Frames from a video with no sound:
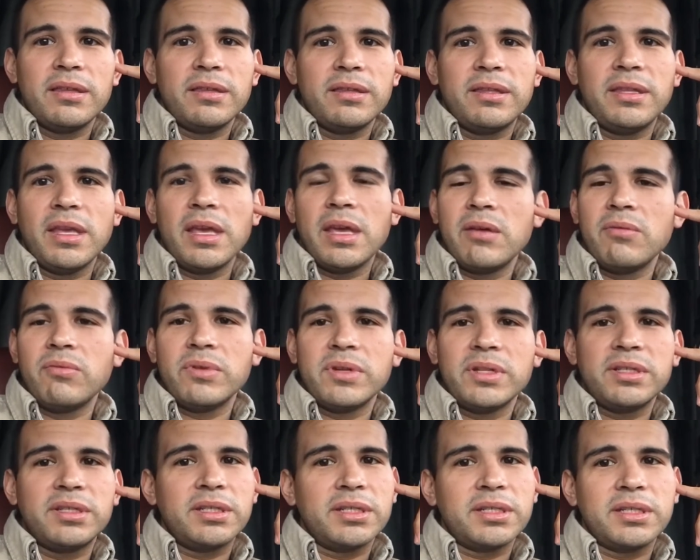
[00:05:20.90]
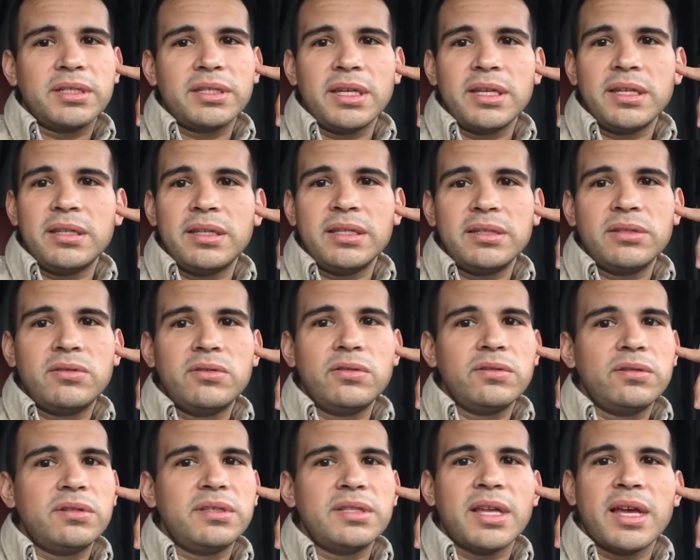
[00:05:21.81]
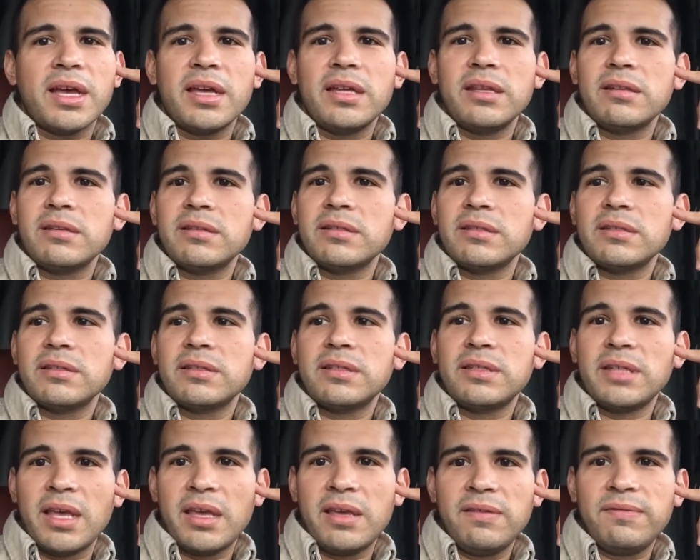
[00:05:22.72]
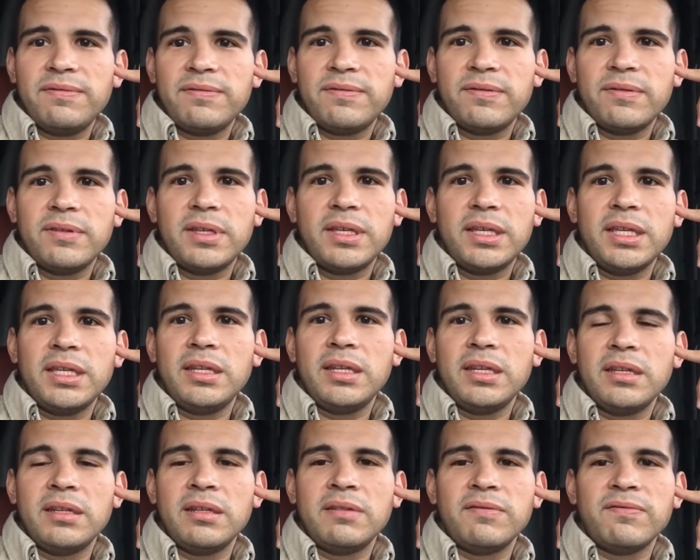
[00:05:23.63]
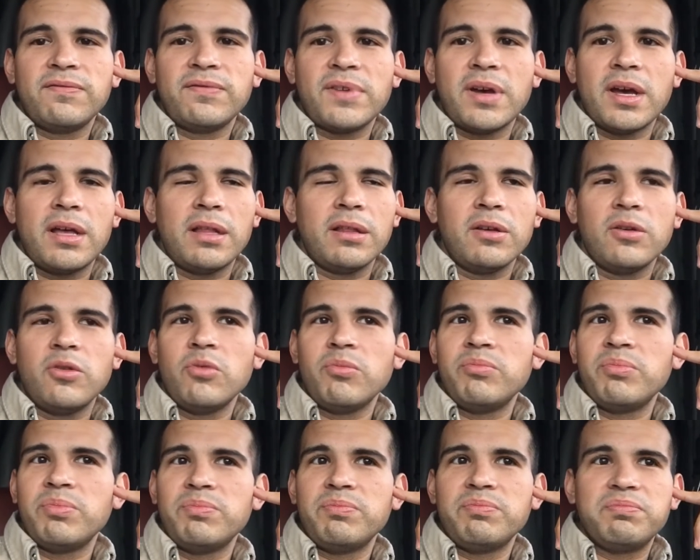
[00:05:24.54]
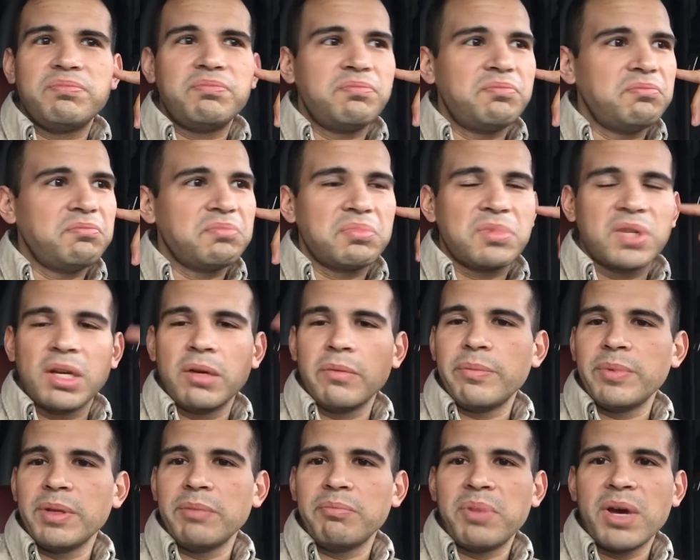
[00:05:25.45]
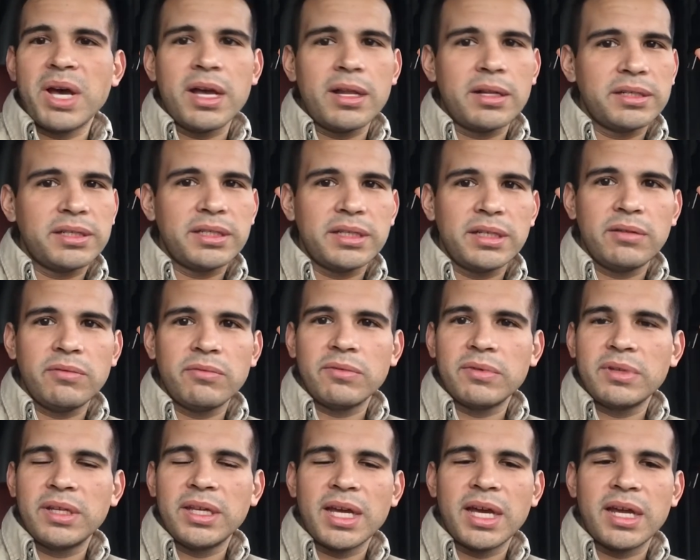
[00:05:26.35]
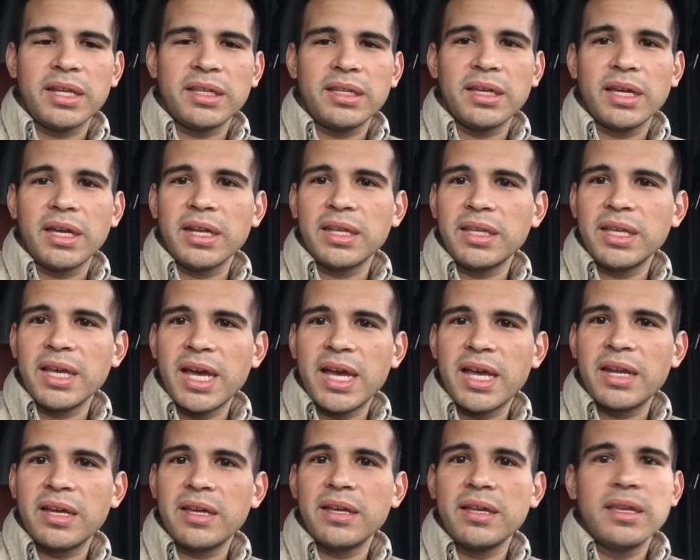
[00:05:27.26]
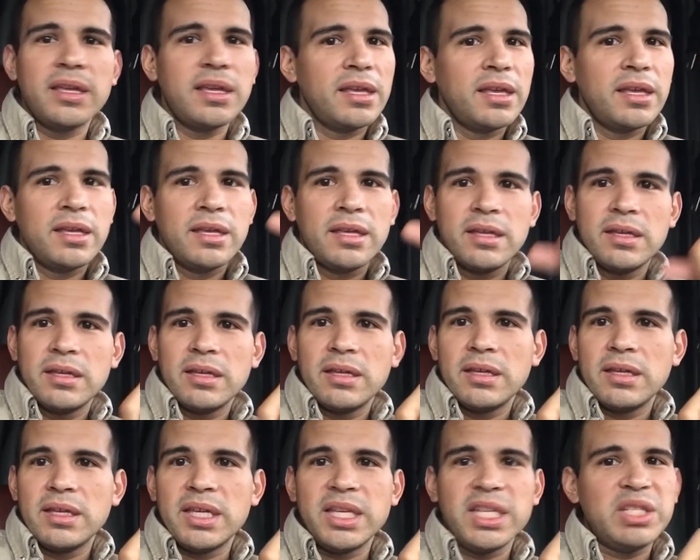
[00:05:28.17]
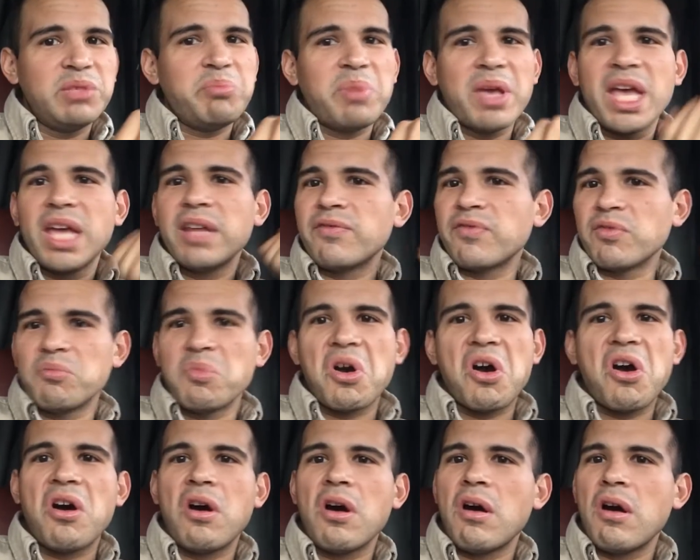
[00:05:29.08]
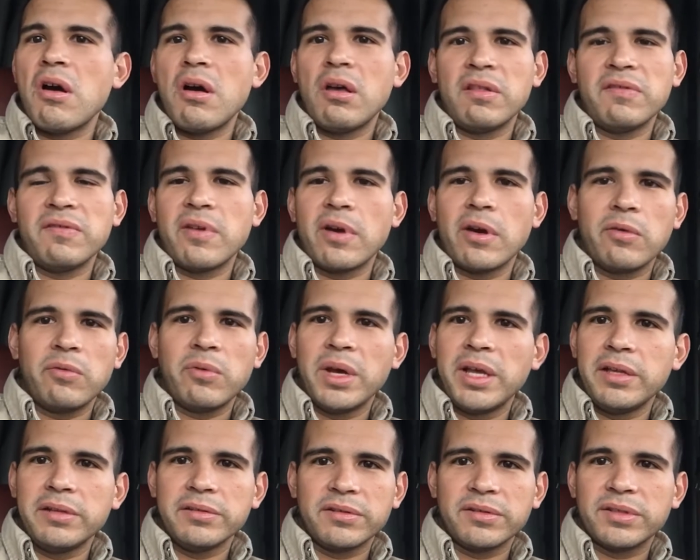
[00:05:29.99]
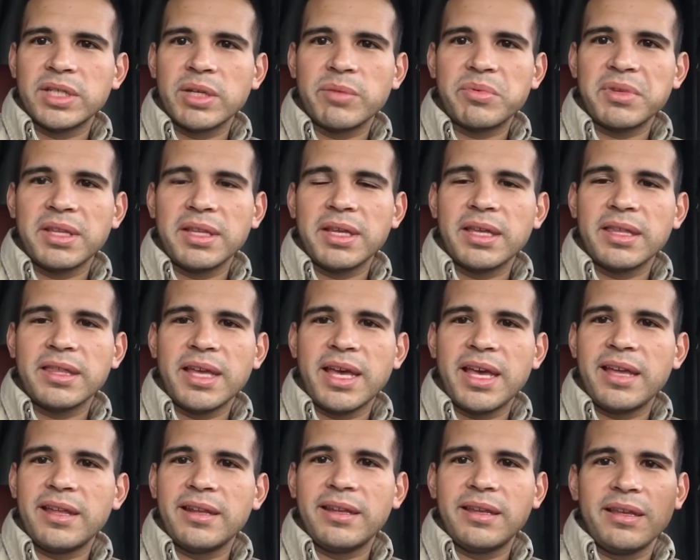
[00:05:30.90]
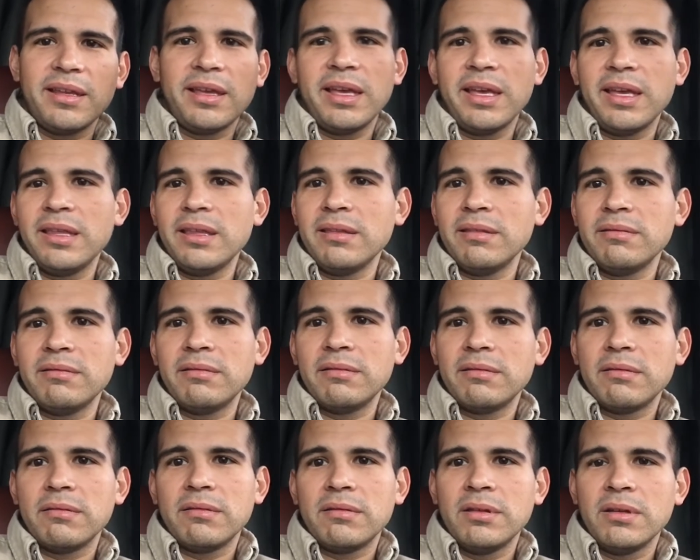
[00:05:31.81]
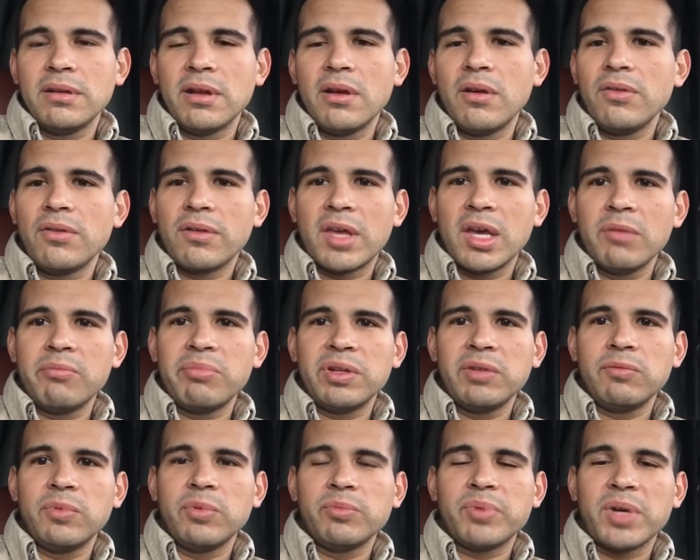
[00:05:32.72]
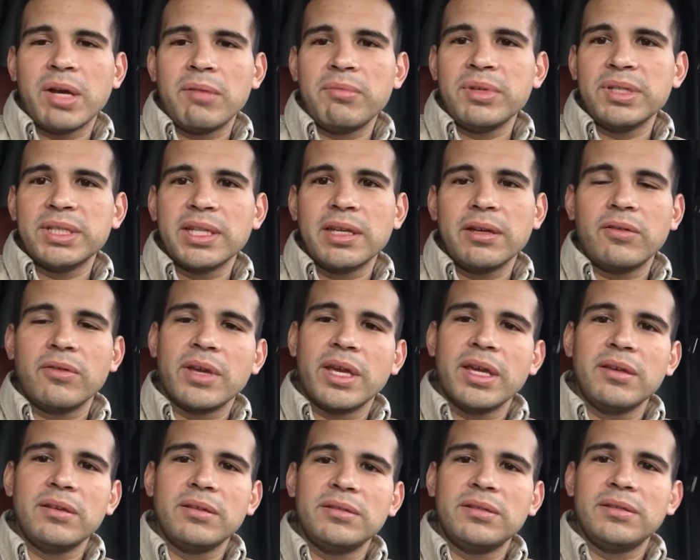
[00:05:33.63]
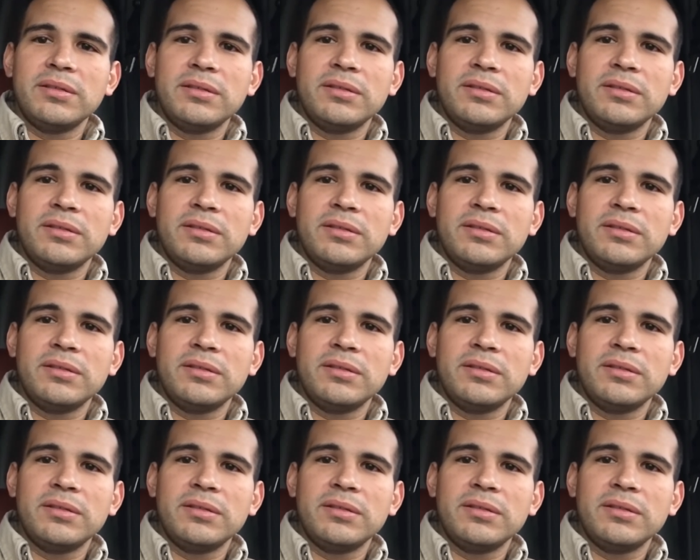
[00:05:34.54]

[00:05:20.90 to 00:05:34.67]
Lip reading: they would have just said, this dude's not safe. He didn't follow company policy, yada, yada, yada. He's banned from all of our wells or something like that. And, you know, the company would probably say, okay,